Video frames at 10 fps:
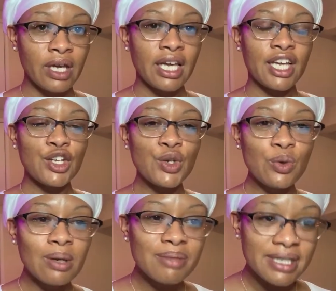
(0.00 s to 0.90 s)
He knew
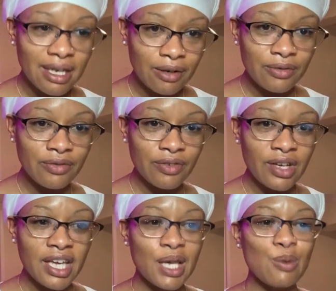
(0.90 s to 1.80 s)
himself.
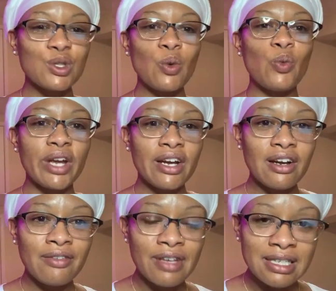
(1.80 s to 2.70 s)
He was aware
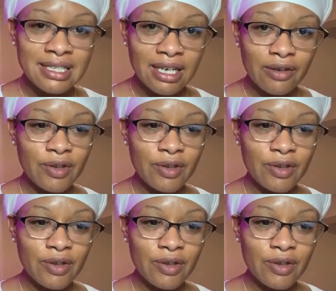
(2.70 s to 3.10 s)
of himself.